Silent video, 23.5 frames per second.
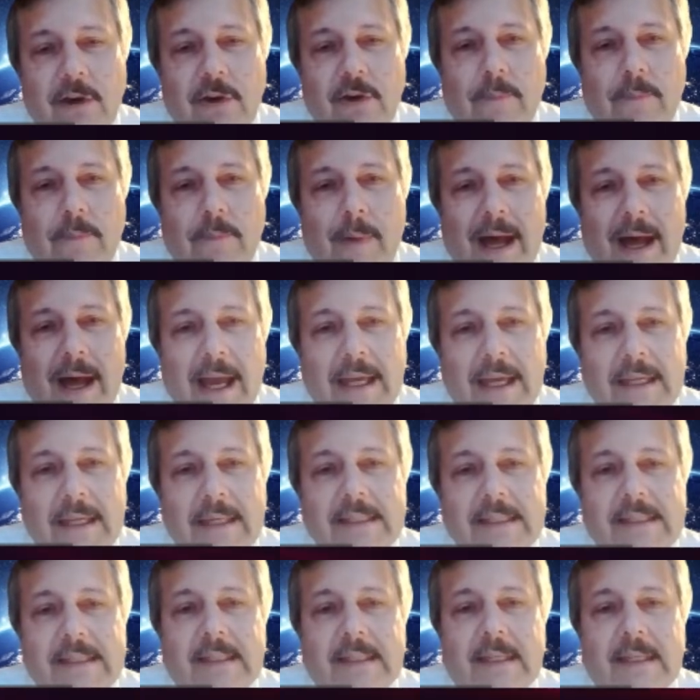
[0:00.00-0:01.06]

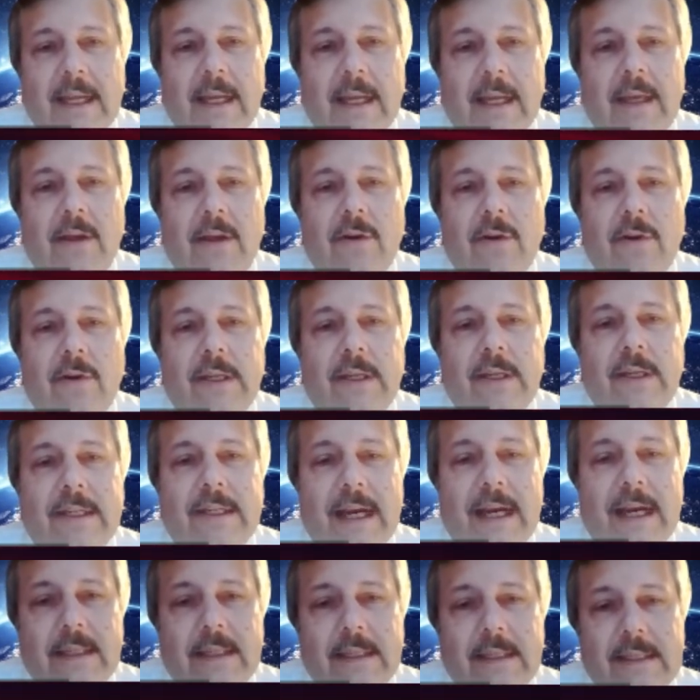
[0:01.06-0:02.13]
bias
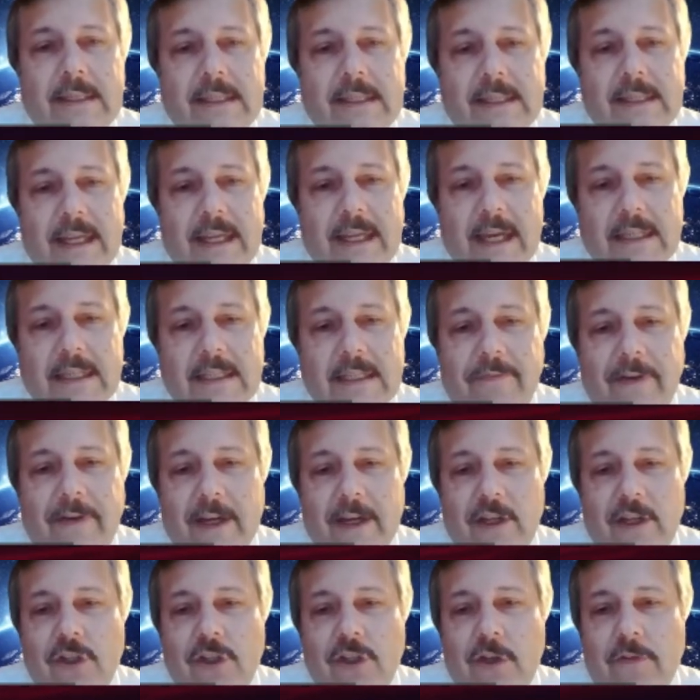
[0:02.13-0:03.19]
conductance here as a
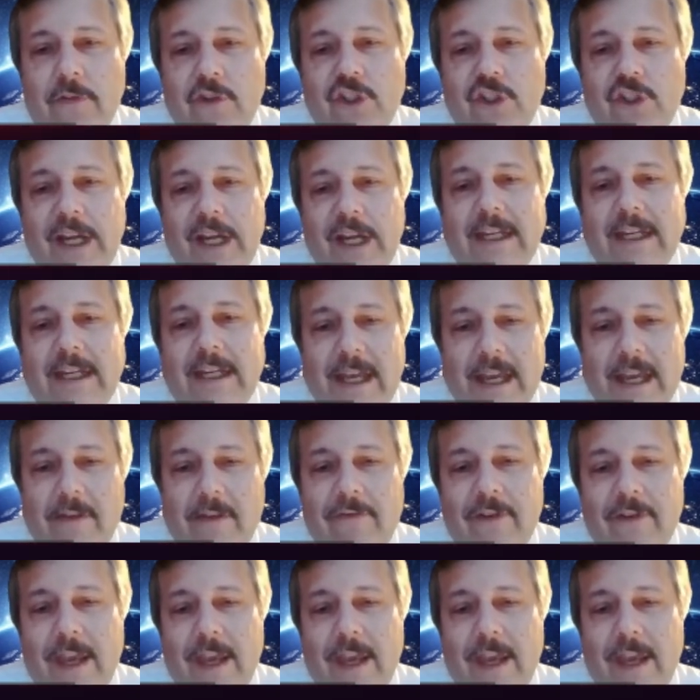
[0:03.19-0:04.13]
function of chain length